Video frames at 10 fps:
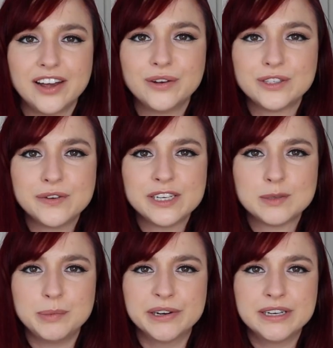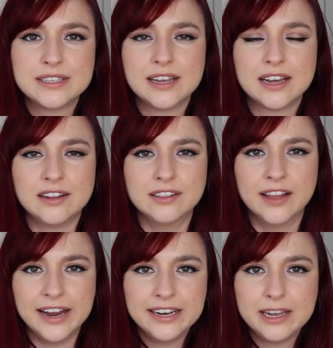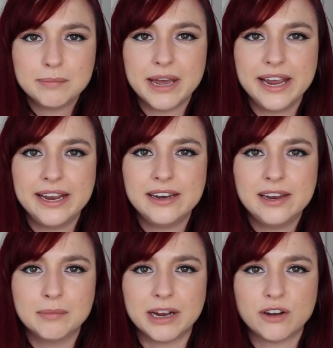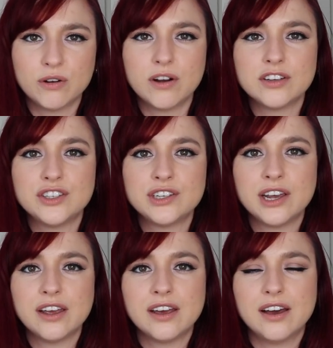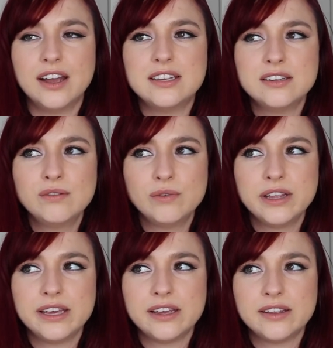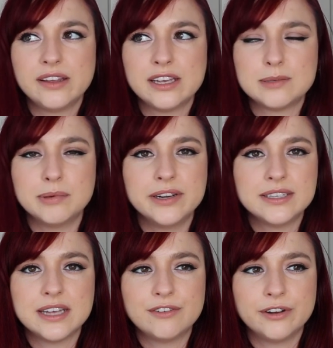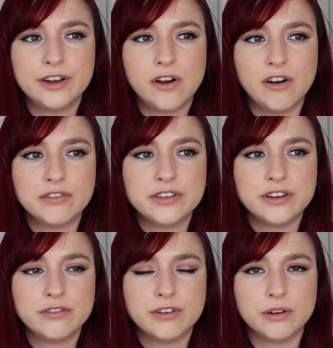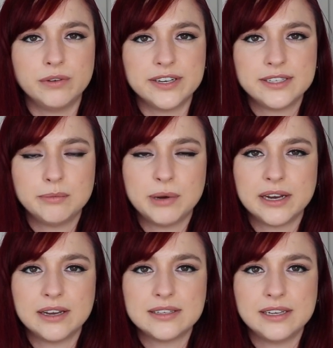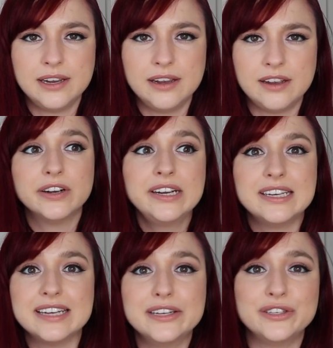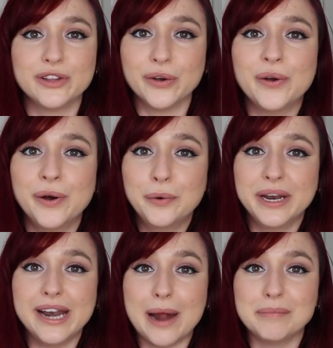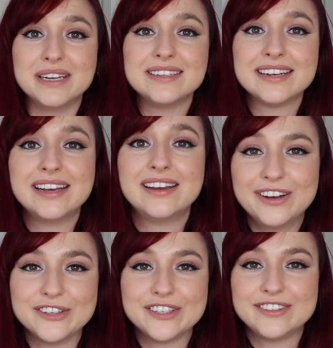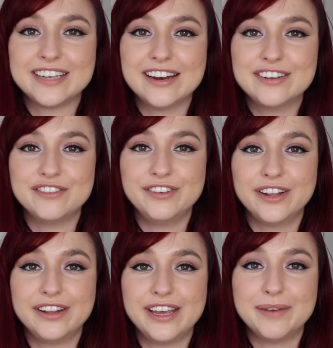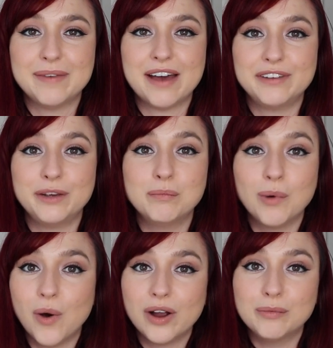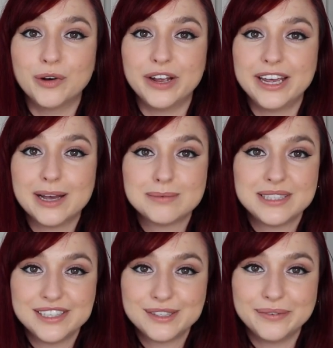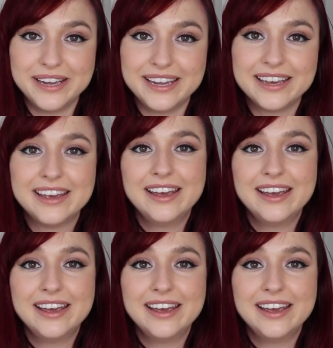I also experienced like a lightning pain in my crotch. I didn't really experience that very often for the rest of pregnancy. Very intense though when it happened. I also started to feel him having more and more hiccups this week,